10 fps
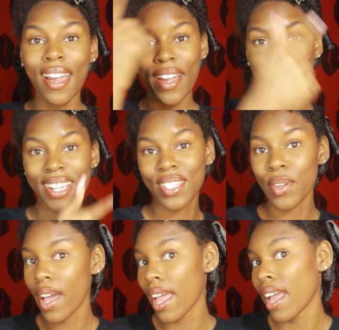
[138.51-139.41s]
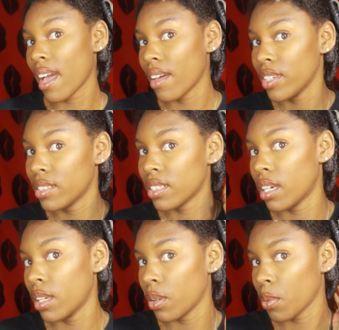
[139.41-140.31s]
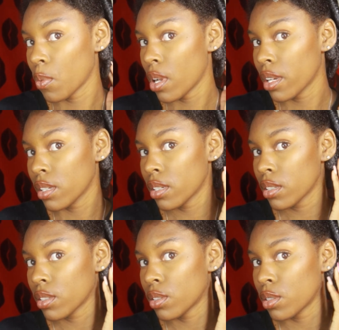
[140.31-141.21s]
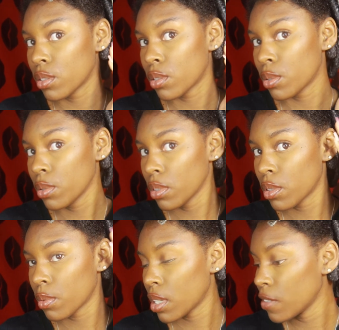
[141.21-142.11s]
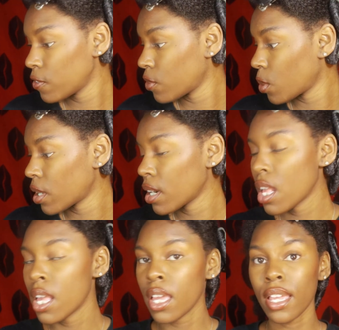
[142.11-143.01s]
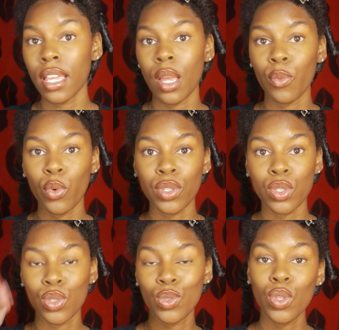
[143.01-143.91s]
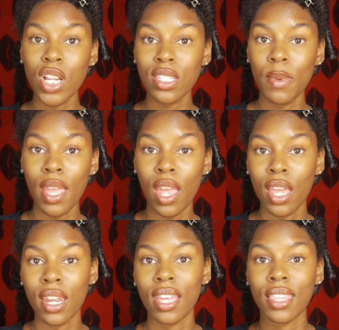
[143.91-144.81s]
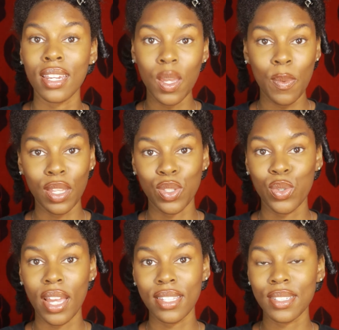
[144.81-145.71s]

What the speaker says: Alright, so I have done 1, 2, 3, 4. And I'm going to do the rest of my head and then get back to you guys.